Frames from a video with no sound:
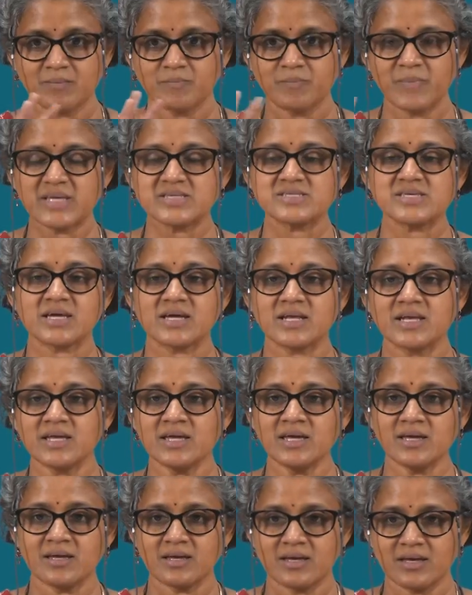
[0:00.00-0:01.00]

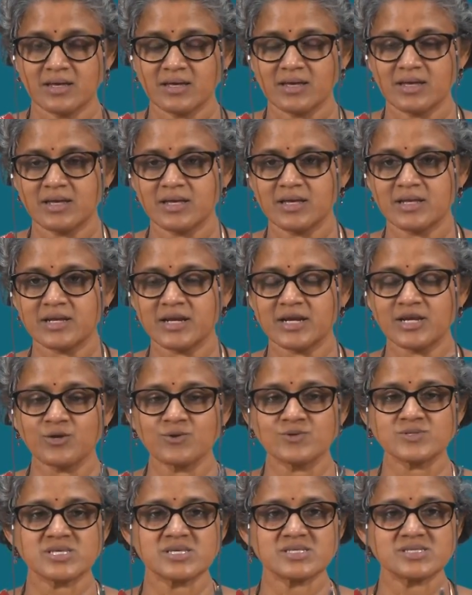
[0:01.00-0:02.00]
basically
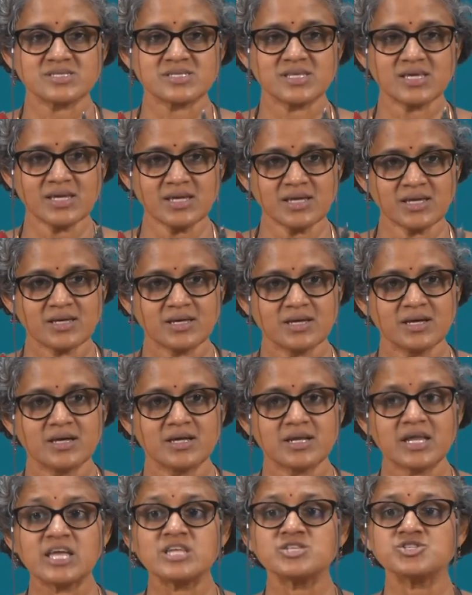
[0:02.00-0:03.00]
reduces the
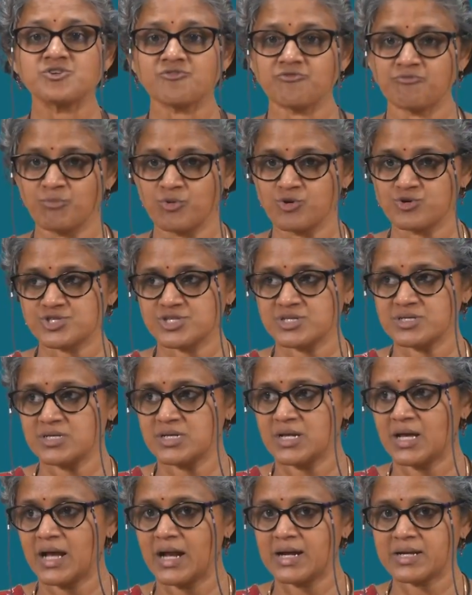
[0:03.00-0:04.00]
range of motion
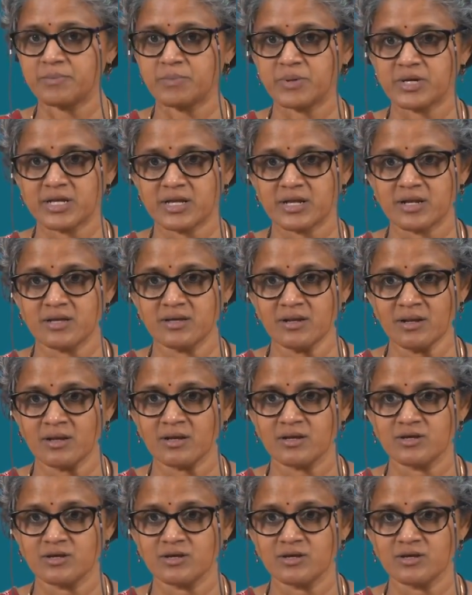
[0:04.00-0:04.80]
at a particular